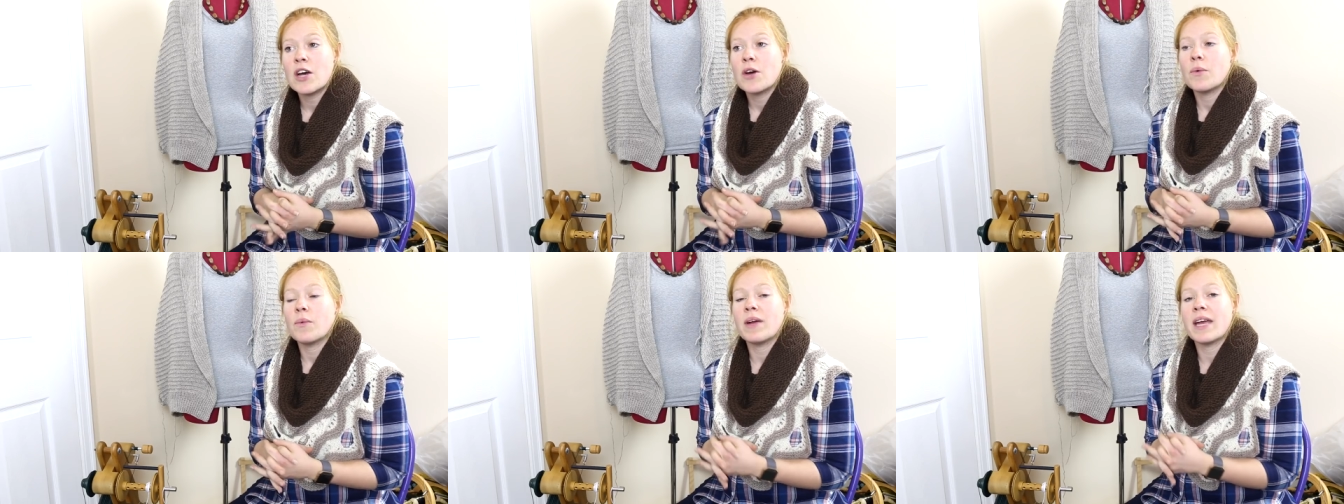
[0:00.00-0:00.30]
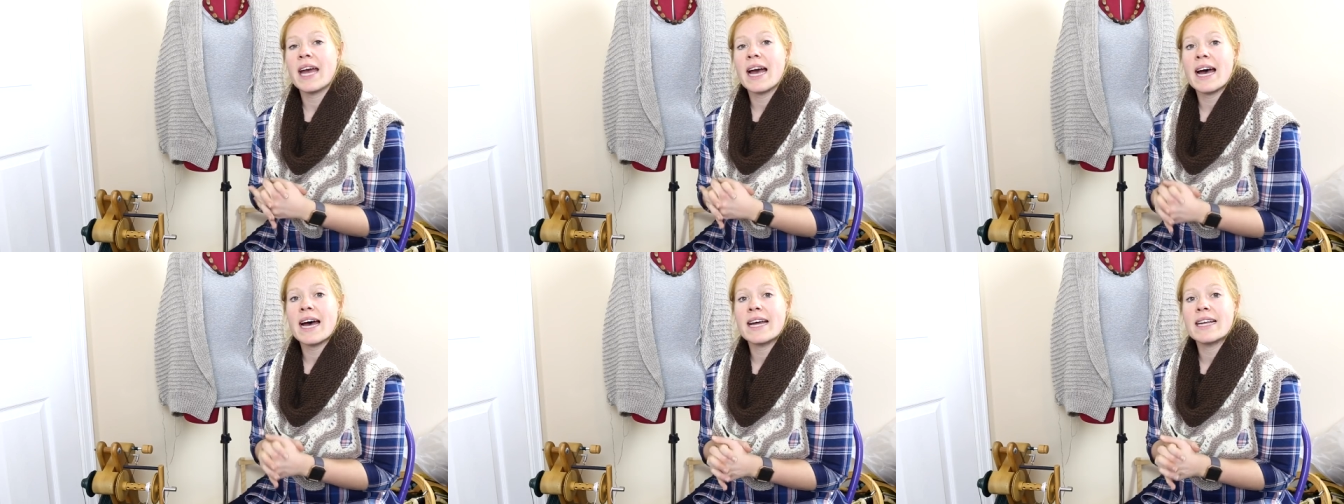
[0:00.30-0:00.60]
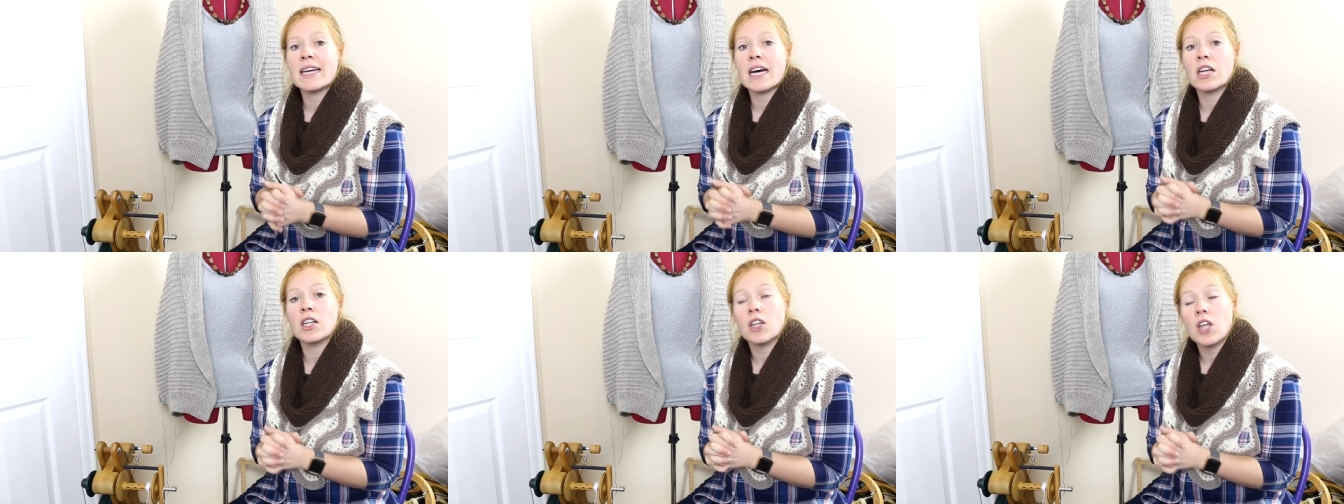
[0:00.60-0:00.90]
We
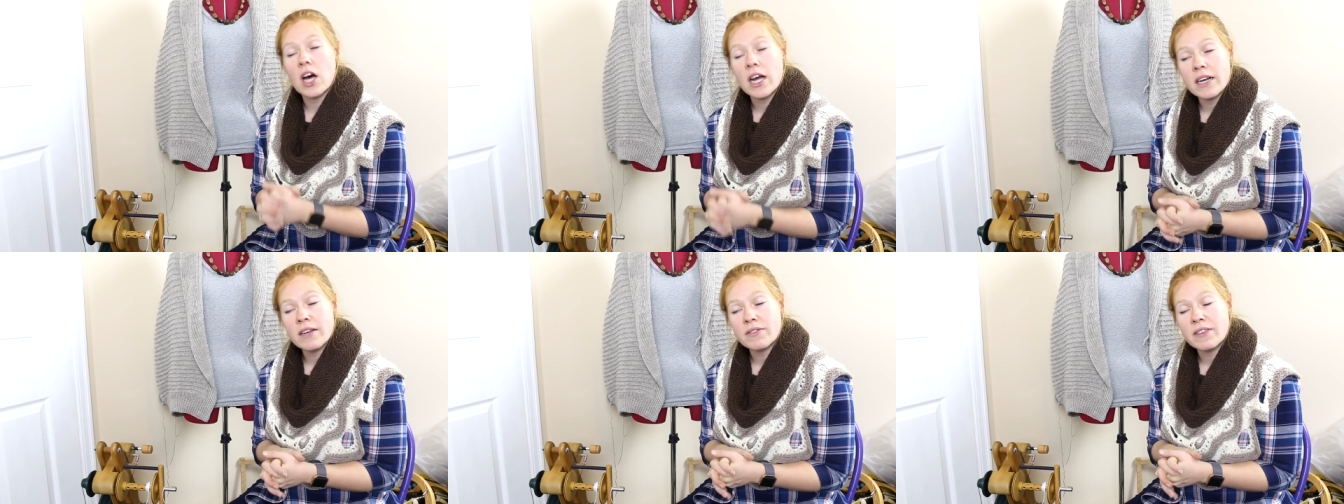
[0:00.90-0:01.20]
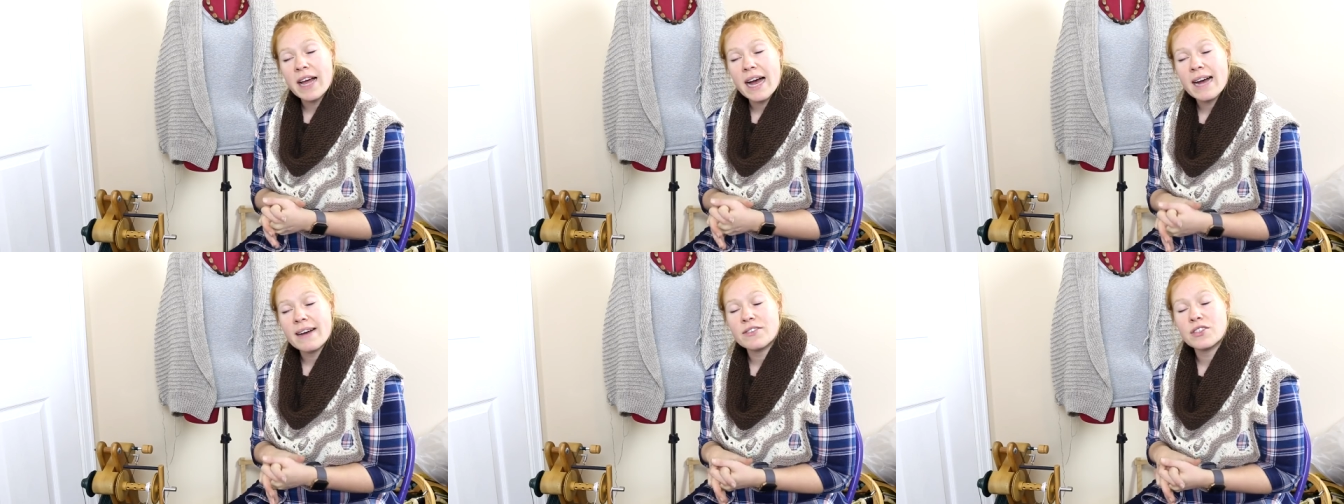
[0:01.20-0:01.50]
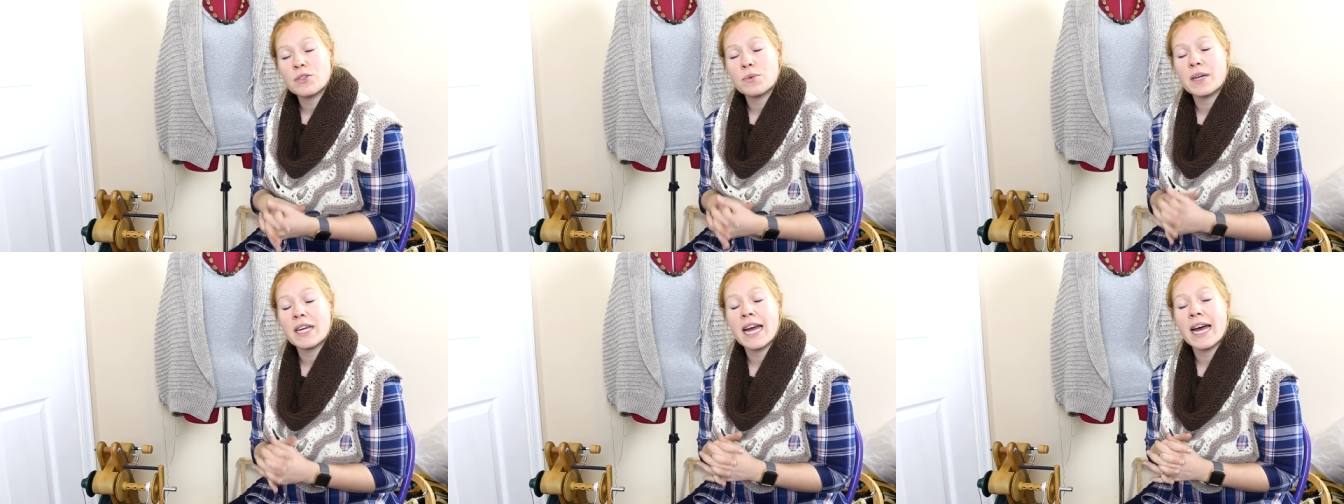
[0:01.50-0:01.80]
had a lot of
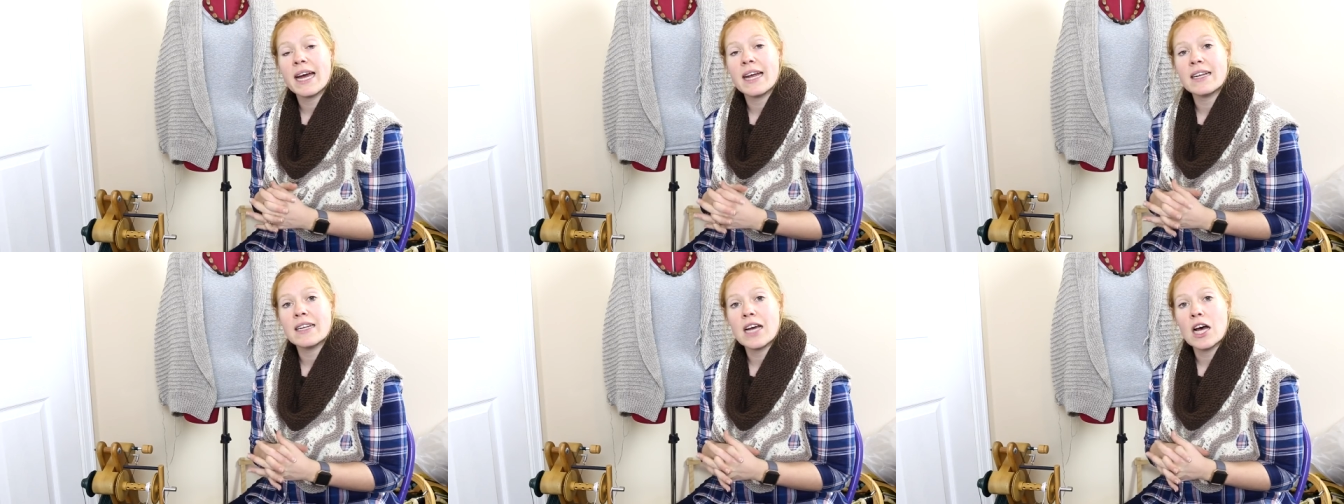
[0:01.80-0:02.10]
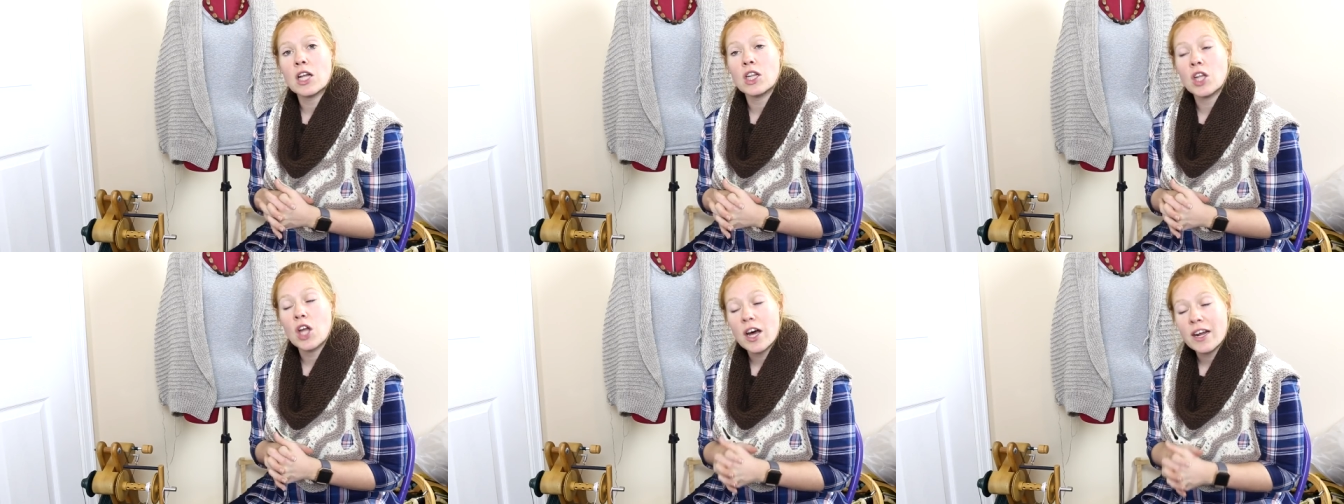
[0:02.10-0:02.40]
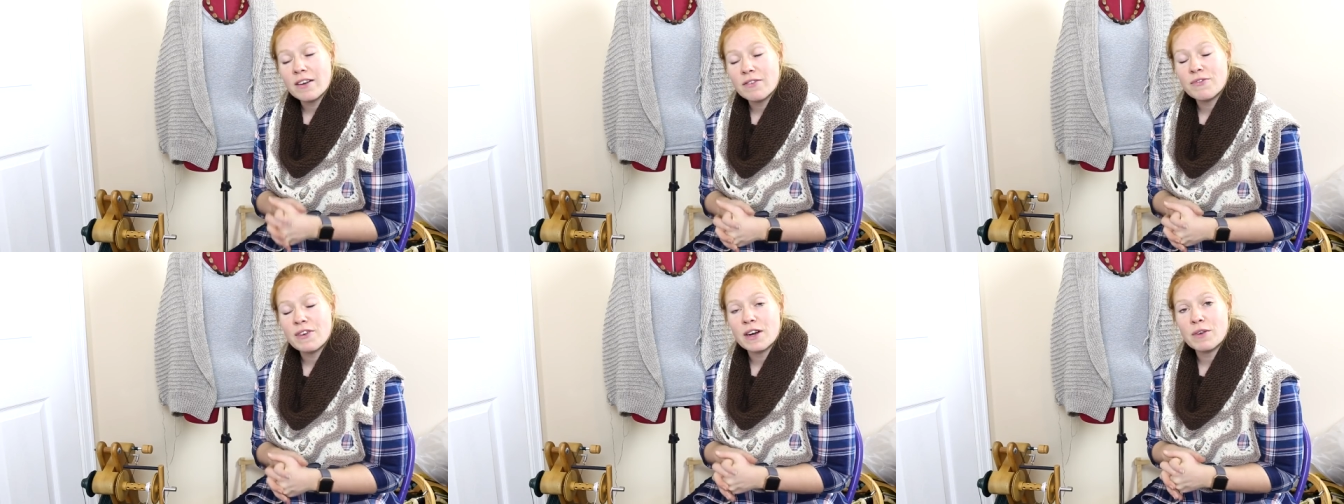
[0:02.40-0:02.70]
laughs. We had a
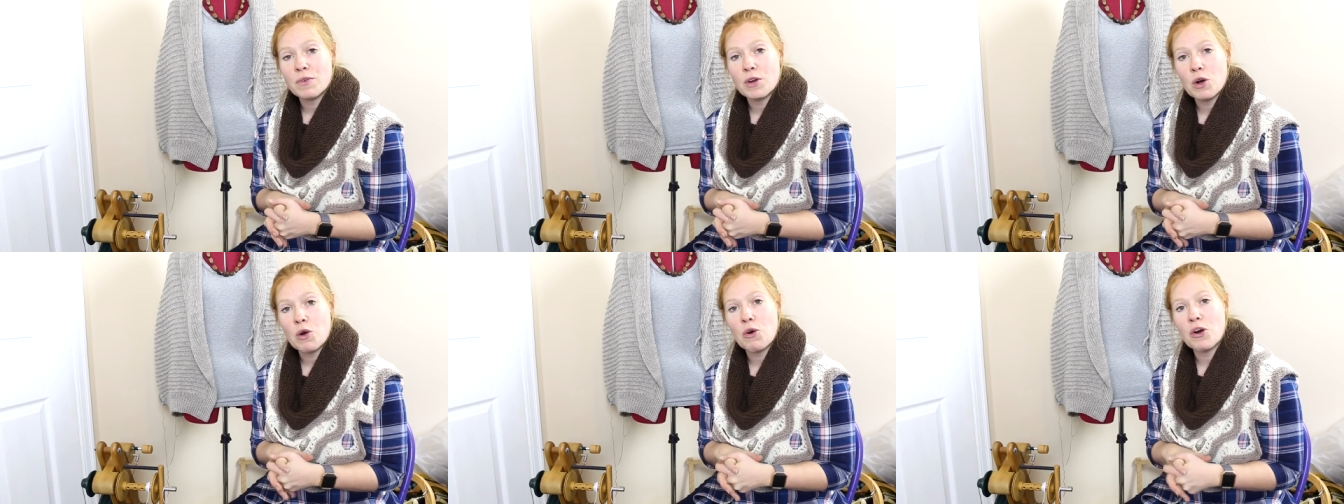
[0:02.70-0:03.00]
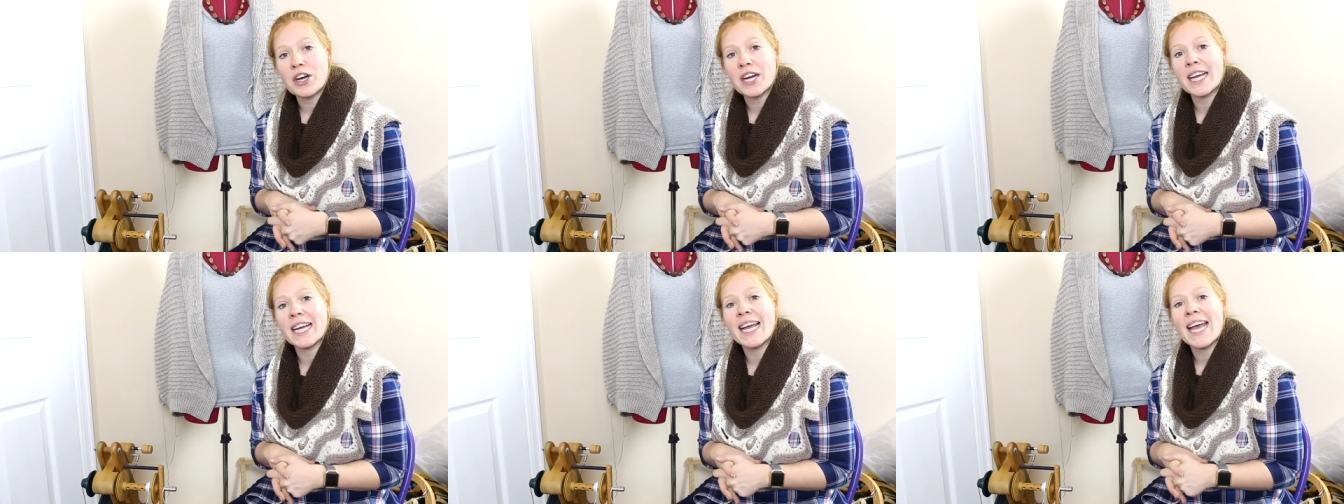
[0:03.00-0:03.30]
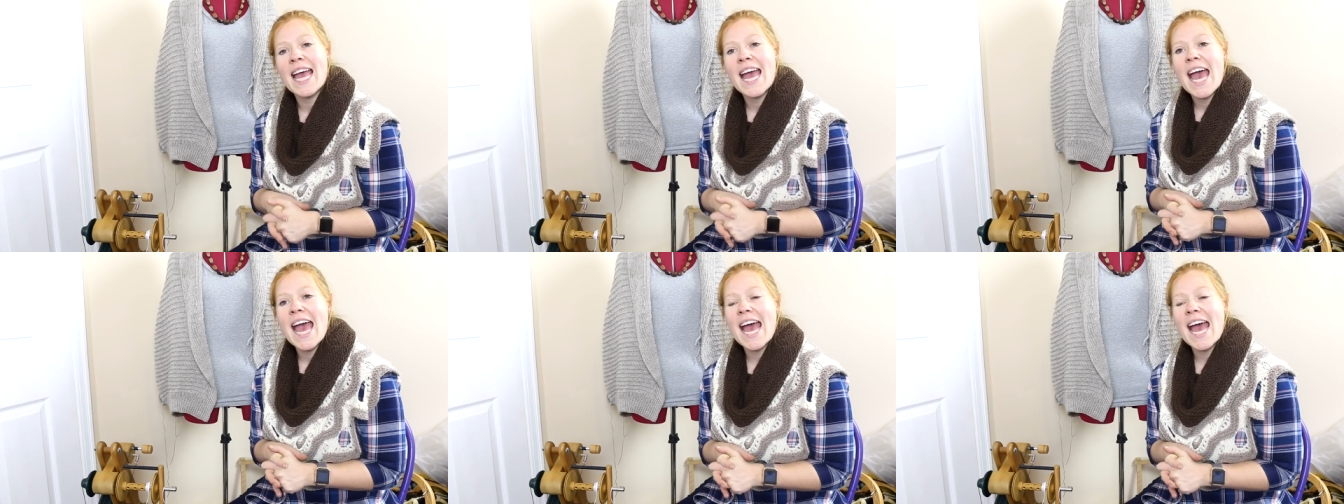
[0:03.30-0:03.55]
lot of fun recording,